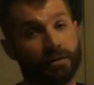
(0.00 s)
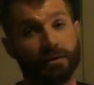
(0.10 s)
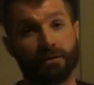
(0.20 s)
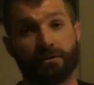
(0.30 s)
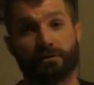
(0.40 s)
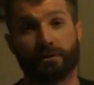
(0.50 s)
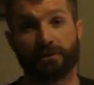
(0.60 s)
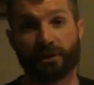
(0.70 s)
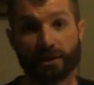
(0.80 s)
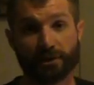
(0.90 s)
is the
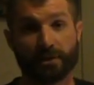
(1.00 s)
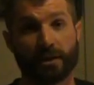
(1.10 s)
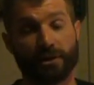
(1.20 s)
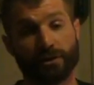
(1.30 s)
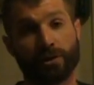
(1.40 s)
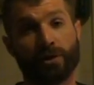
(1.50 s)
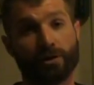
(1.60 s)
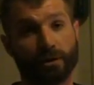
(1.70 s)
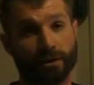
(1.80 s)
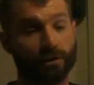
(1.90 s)
station that you're
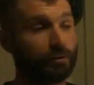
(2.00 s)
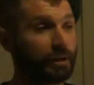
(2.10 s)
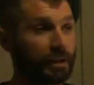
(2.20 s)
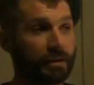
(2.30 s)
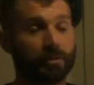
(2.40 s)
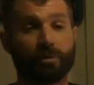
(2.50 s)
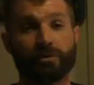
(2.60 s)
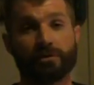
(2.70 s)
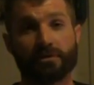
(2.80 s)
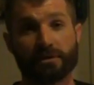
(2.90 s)
calling. You want to get the
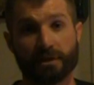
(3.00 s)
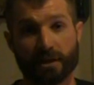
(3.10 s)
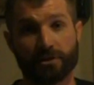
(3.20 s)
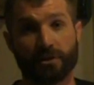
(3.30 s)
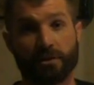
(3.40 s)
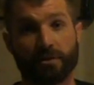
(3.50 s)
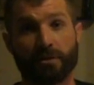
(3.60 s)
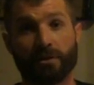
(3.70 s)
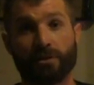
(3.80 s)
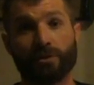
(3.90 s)
person's attention
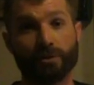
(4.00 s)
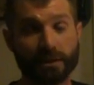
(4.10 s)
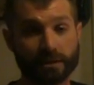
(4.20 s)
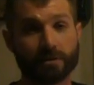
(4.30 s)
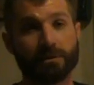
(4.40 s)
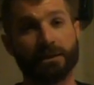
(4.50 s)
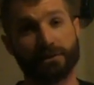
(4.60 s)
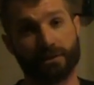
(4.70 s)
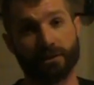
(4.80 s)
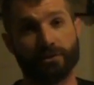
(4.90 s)
who needs to be
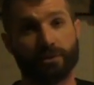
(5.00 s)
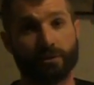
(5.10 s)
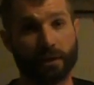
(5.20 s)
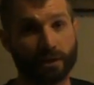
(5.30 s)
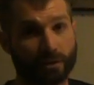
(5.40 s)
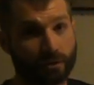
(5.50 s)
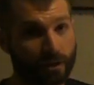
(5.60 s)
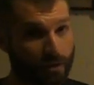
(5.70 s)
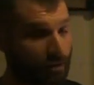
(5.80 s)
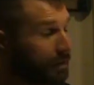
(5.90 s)
listening to your radio
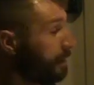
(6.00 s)
call.